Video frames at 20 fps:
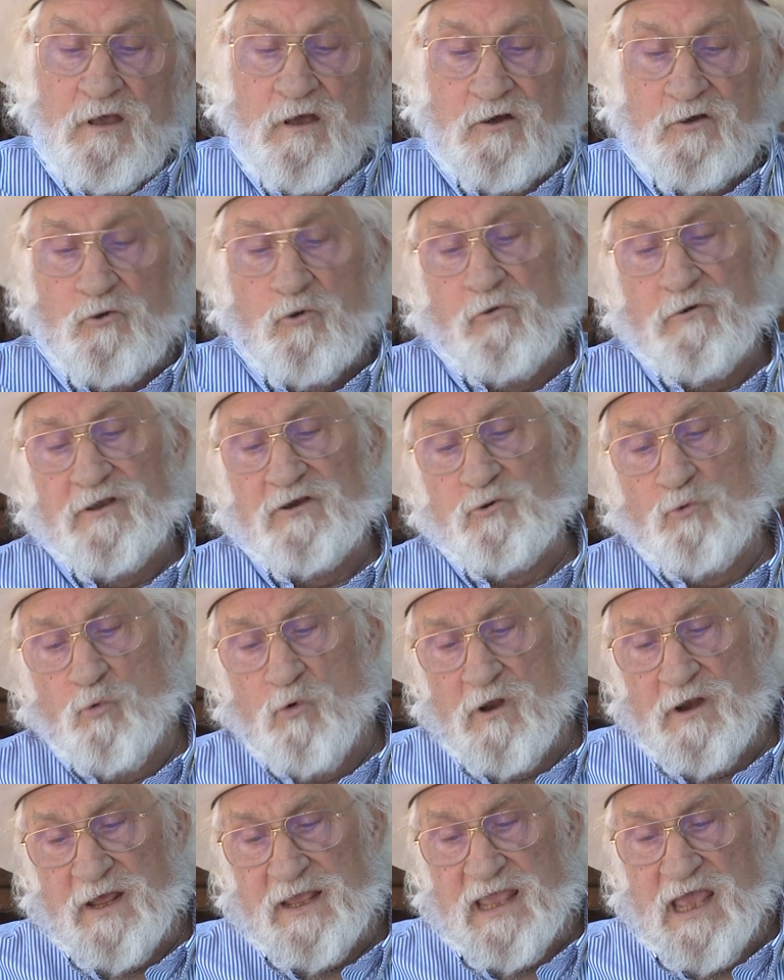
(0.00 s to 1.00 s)
According to
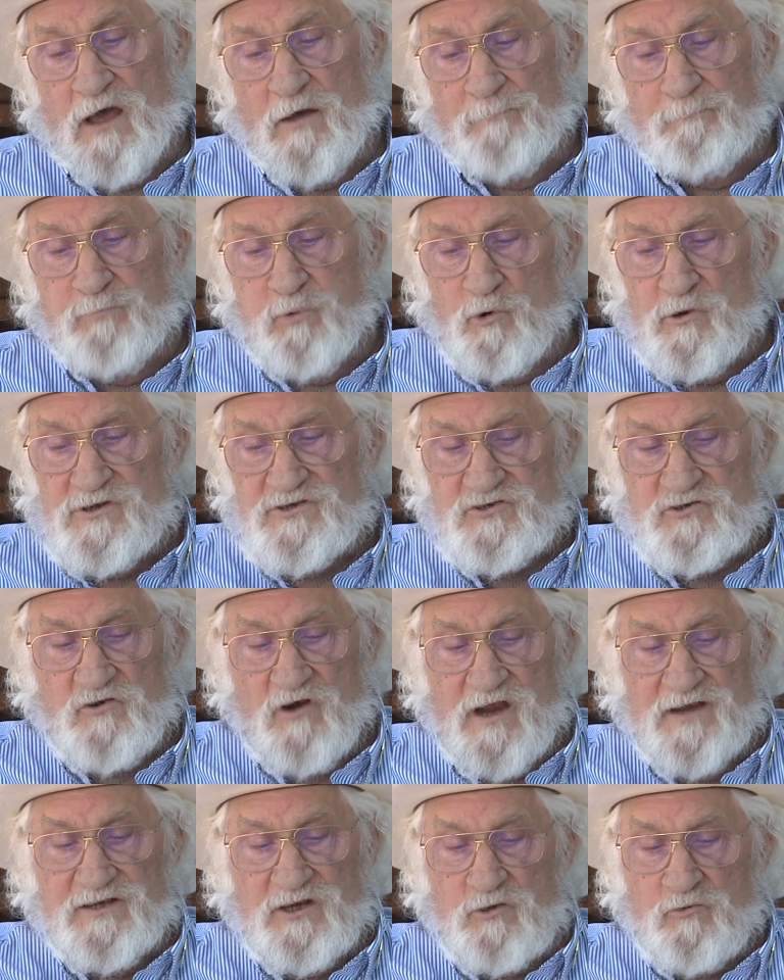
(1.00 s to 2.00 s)
one account, Boyce
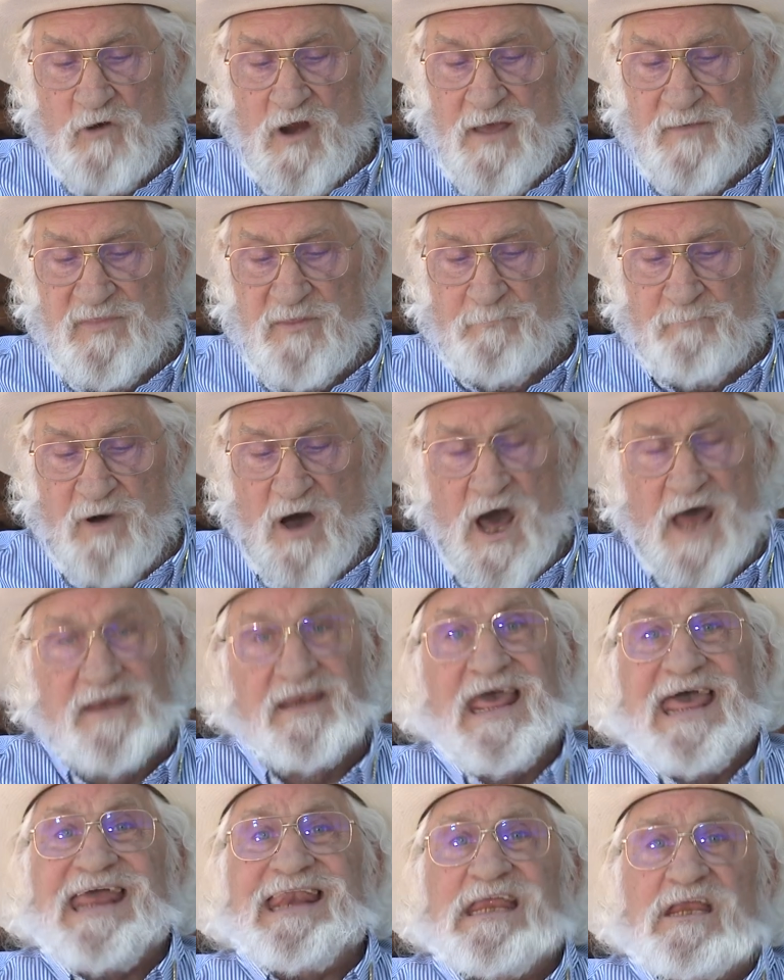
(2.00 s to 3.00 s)
tried to grab the pot,
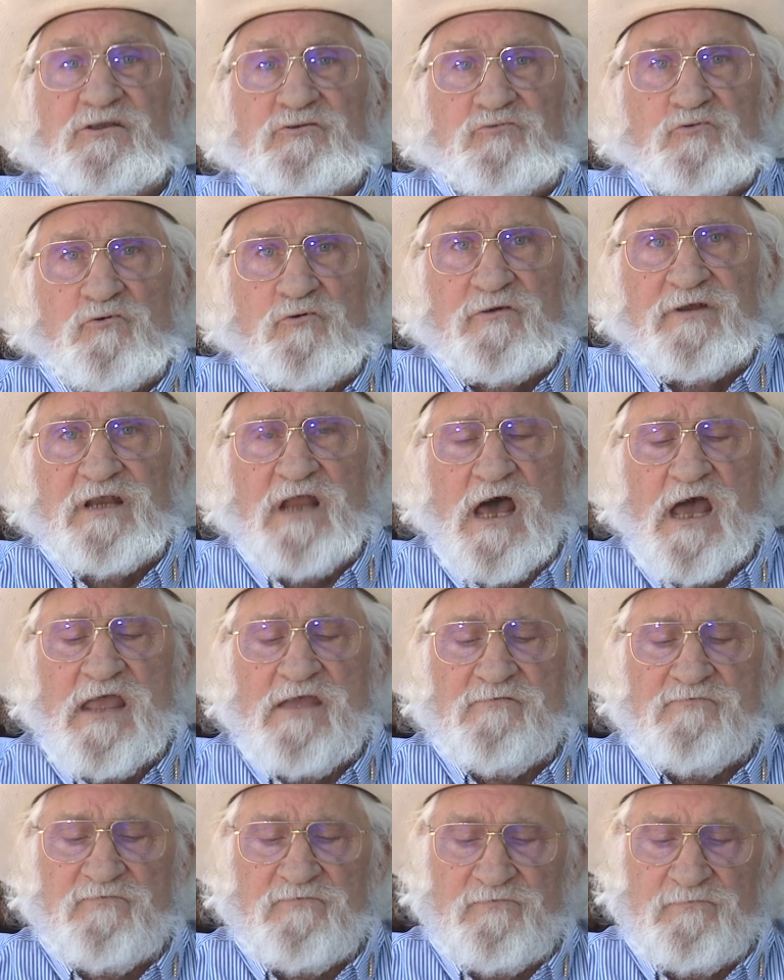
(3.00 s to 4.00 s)
and he drew a
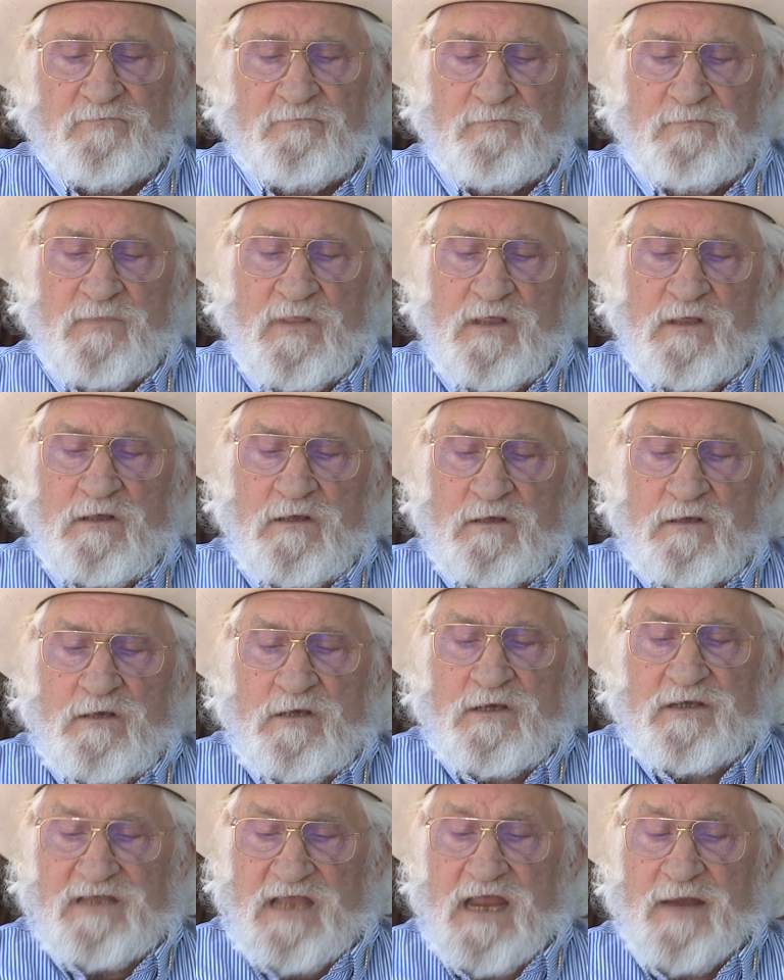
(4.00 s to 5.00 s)
knife.
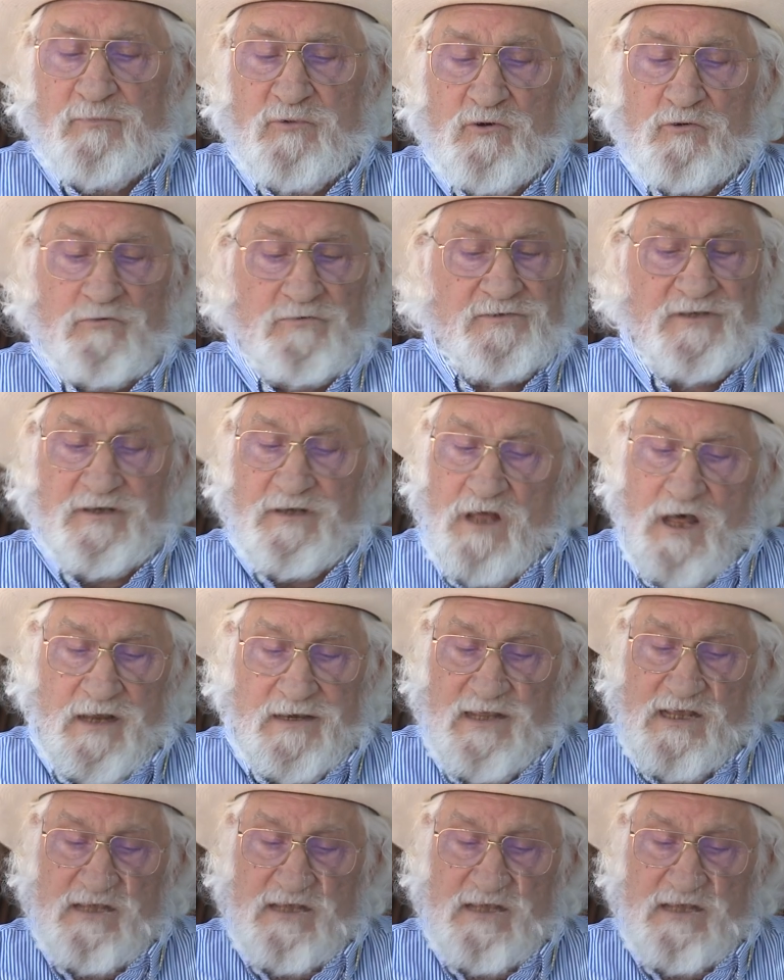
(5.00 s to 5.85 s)
Gabriel did not